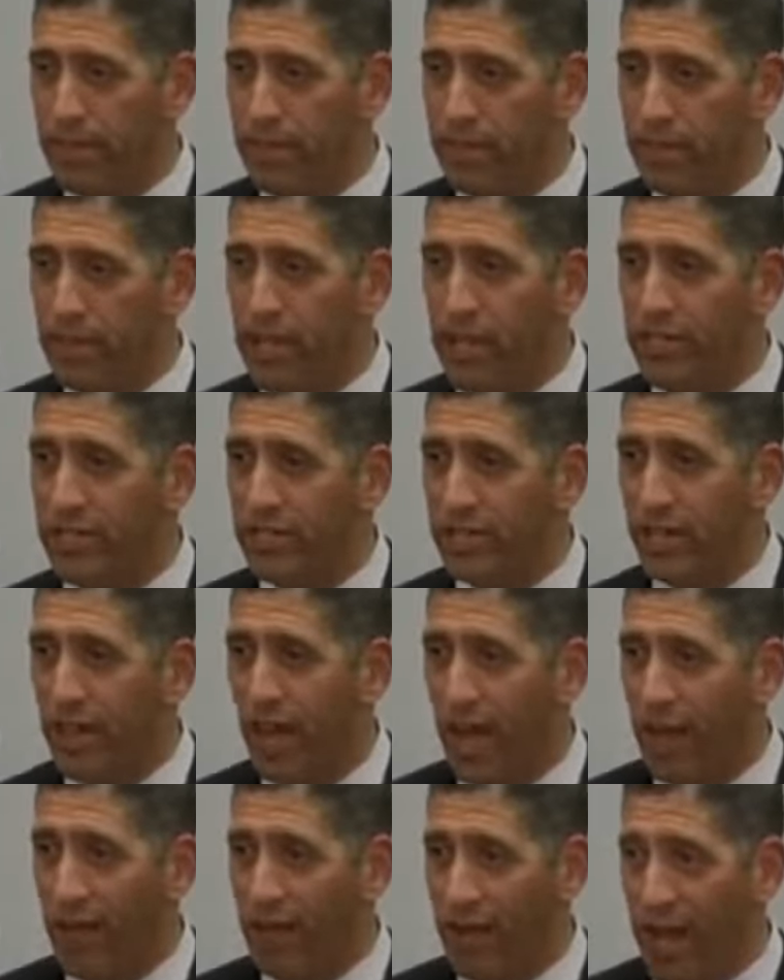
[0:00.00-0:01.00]
Jason,
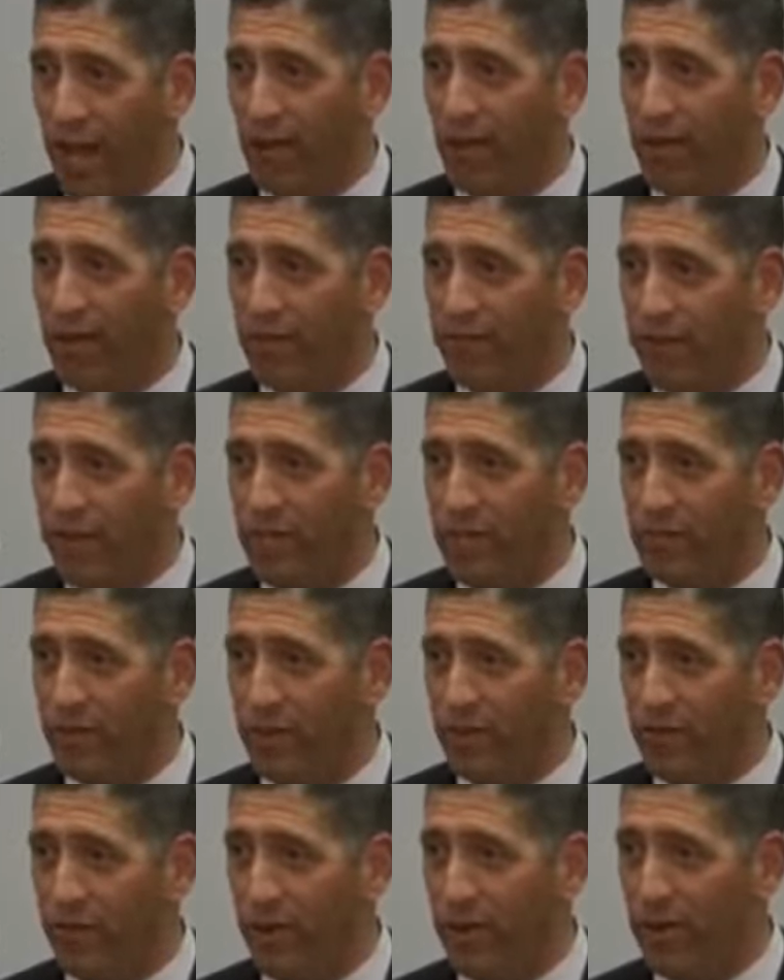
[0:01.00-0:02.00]
I'm now going to
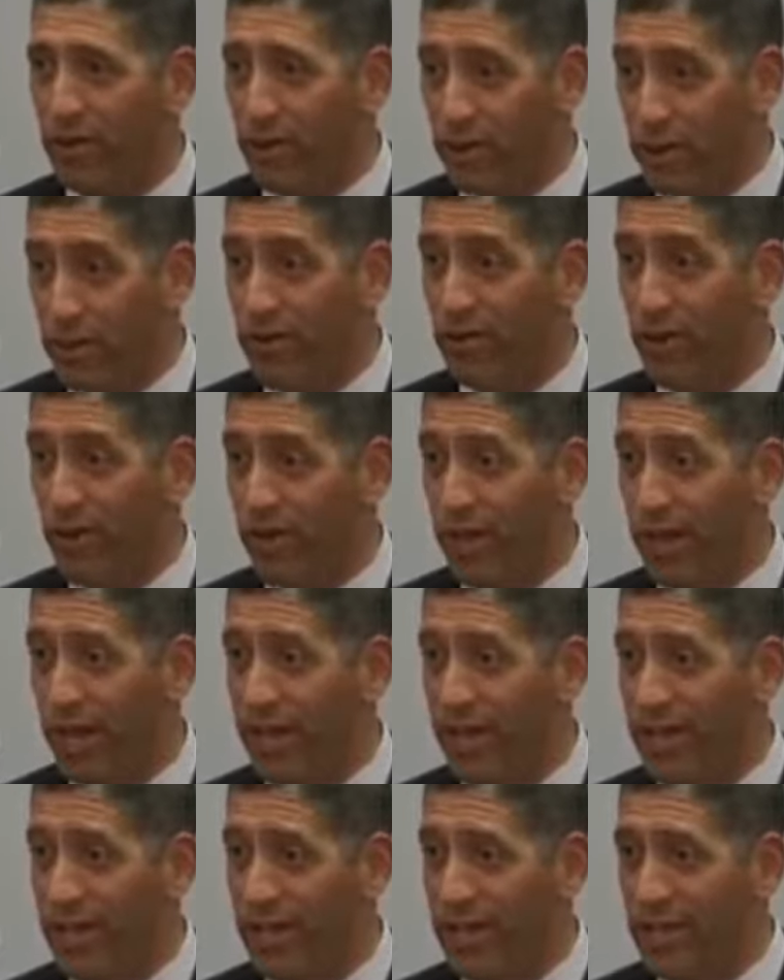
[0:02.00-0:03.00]
Facebook friend you, okay?
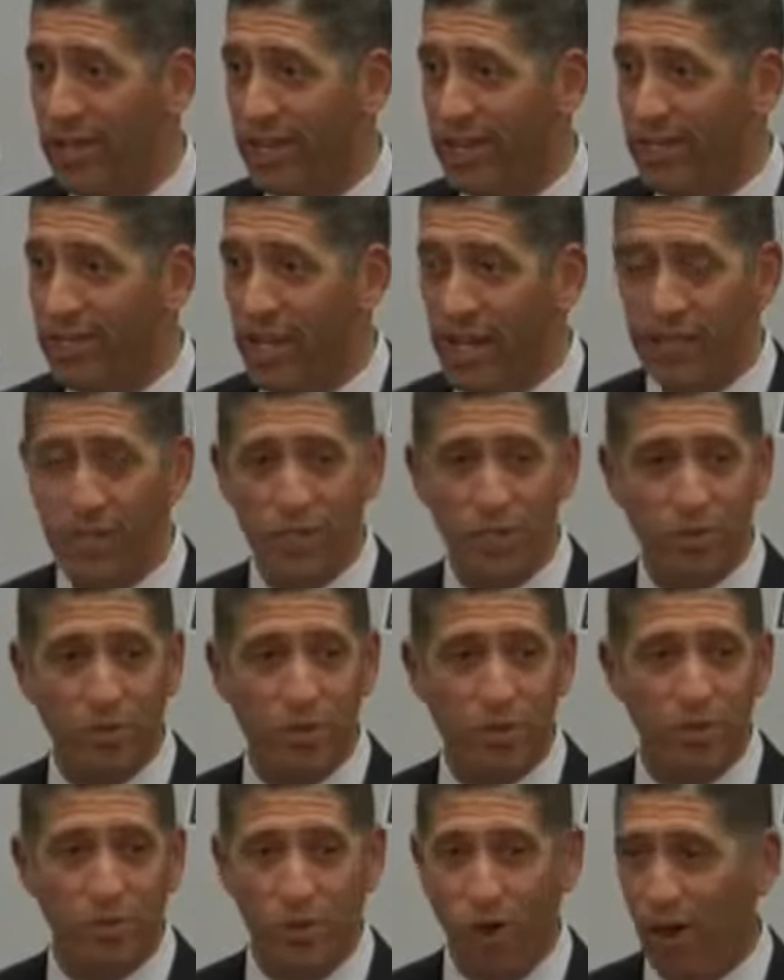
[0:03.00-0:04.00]
Right. Jason's
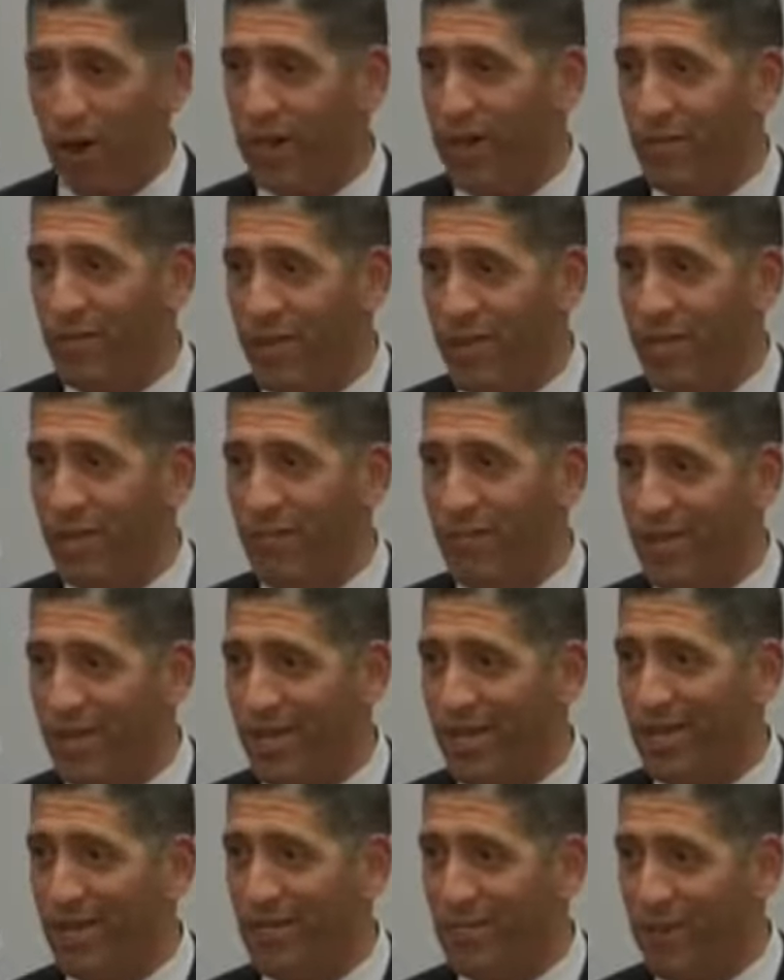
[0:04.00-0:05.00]
been wanting me to
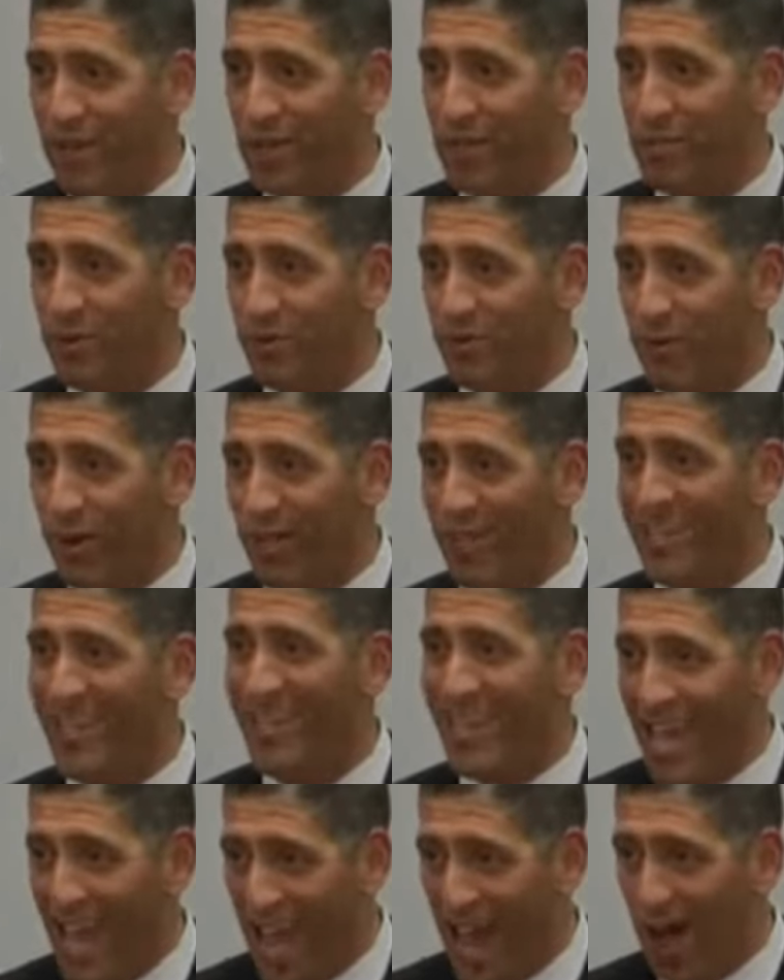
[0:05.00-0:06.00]
be Facebook friends,
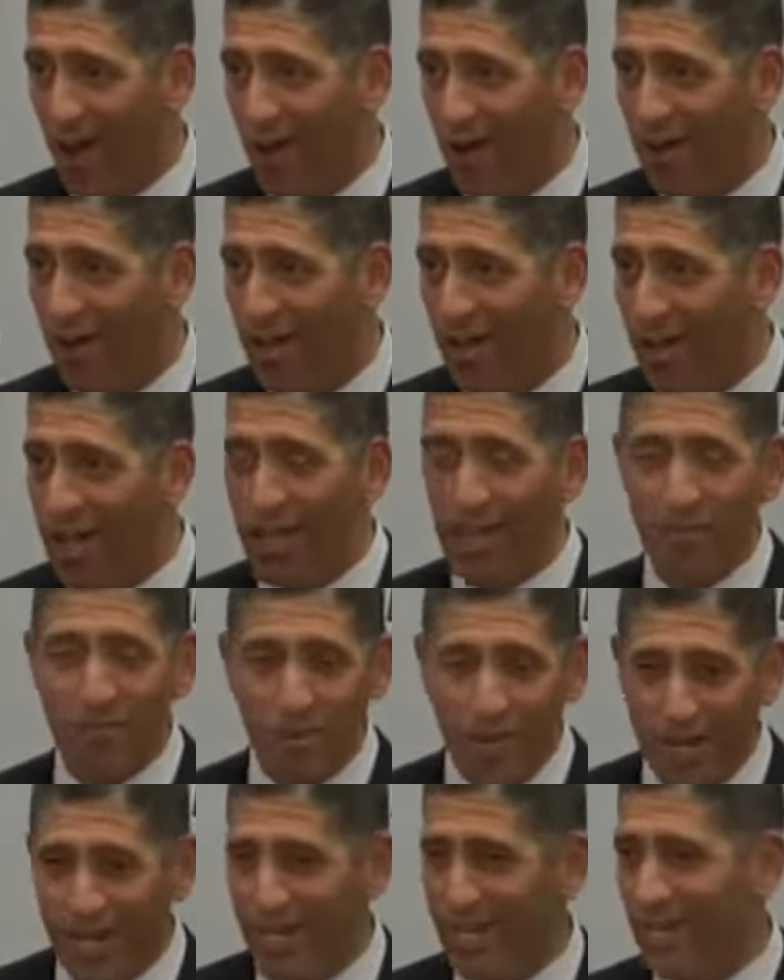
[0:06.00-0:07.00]
and now,
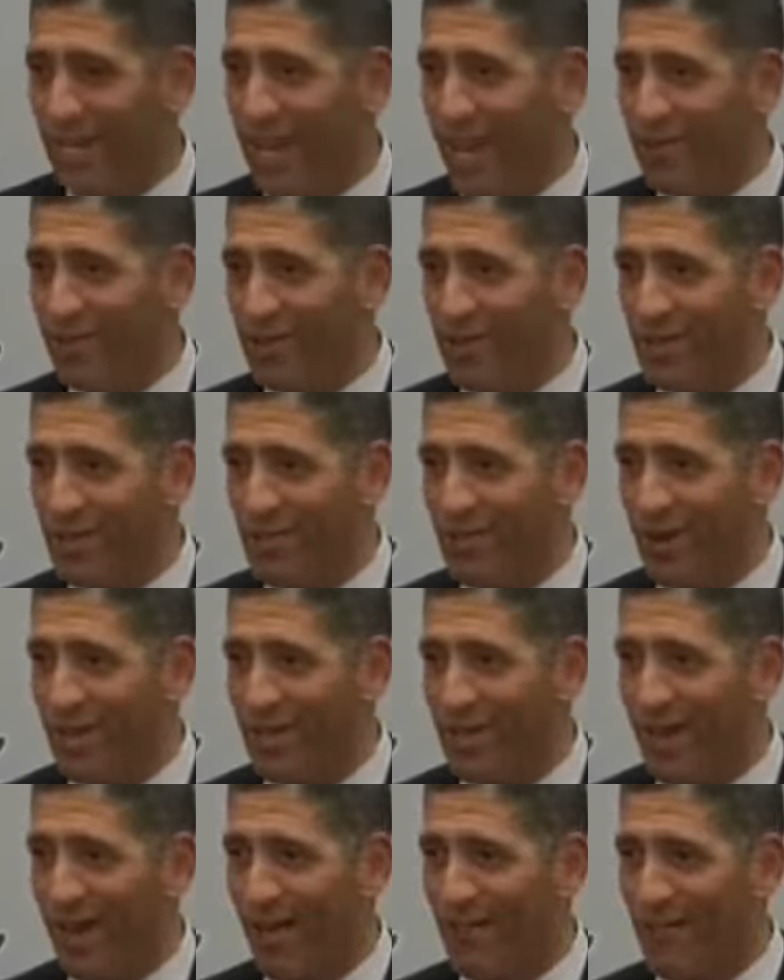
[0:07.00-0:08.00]
immediately after this press
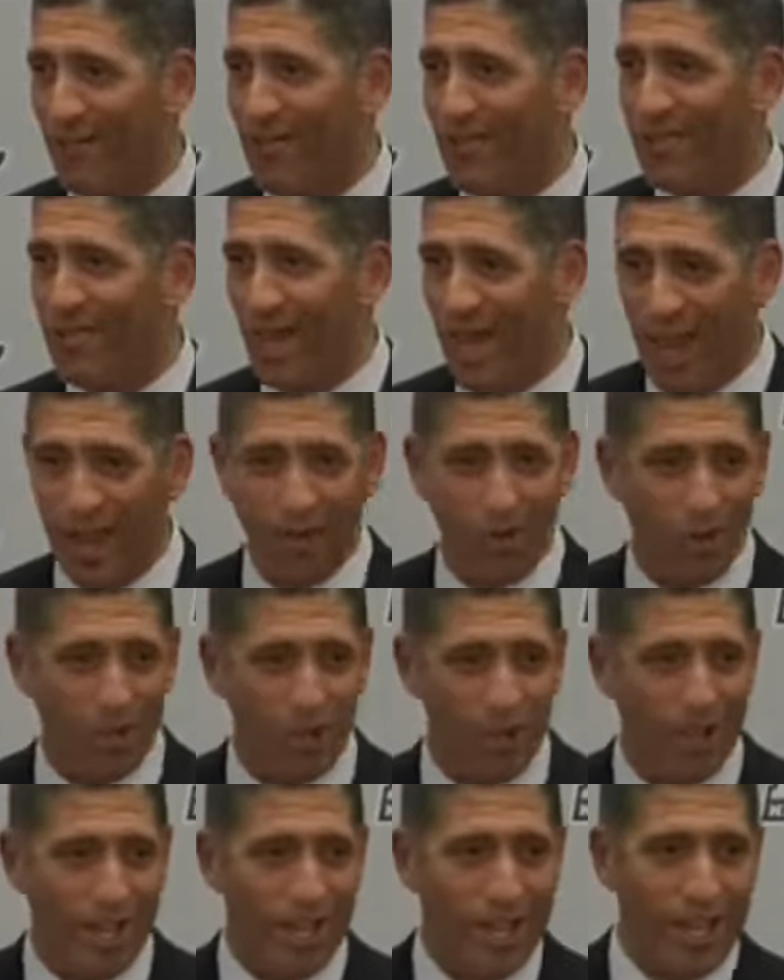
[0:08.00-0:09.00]
conference, I
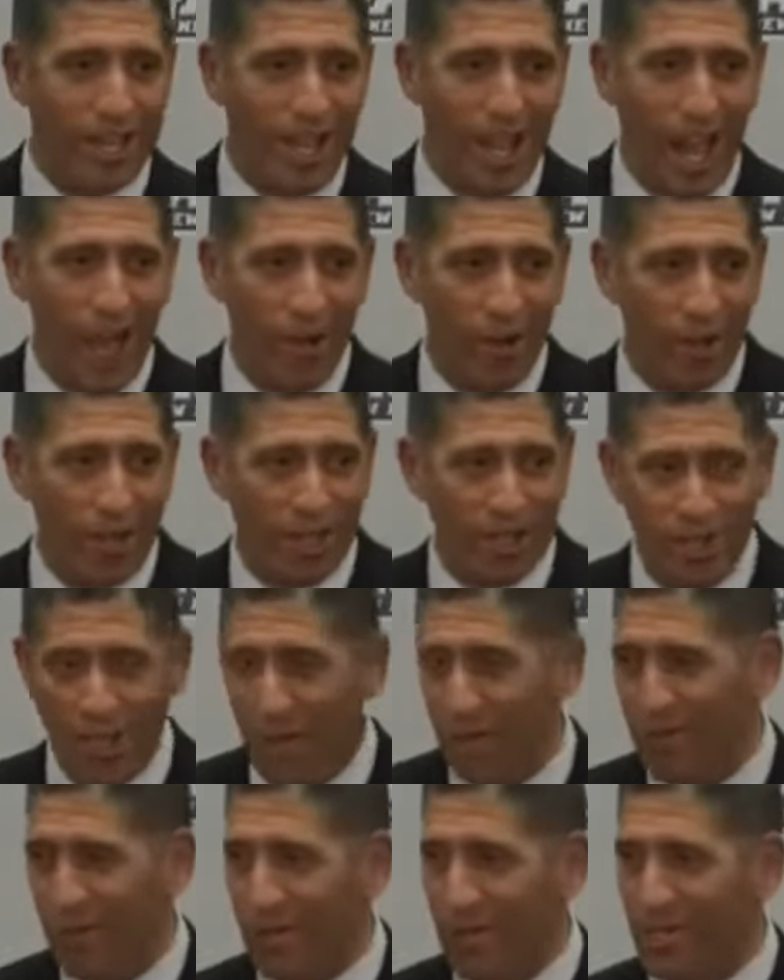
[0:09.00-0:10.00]
will, I will
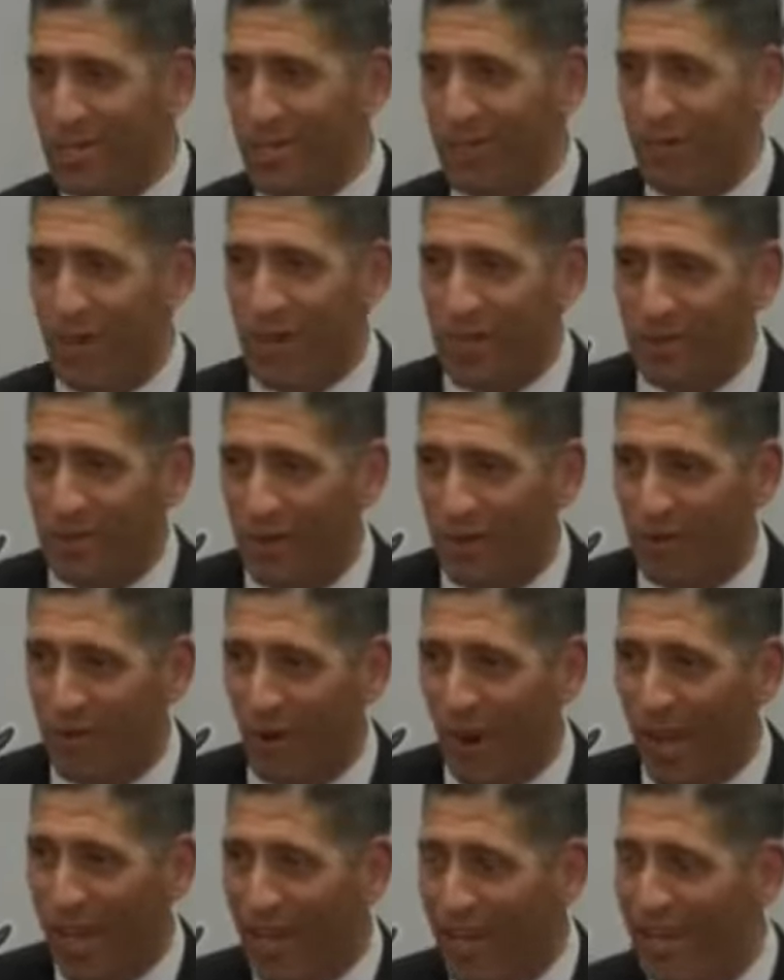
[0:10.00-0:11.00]
accept you as a Facebook
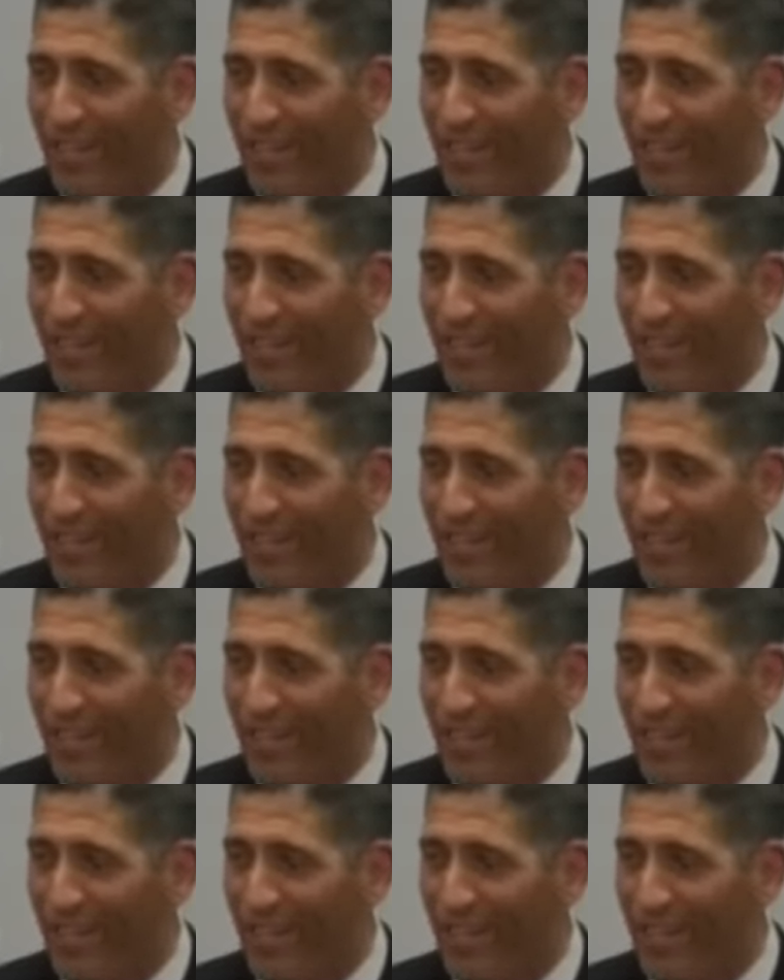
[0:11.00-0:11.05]
friend.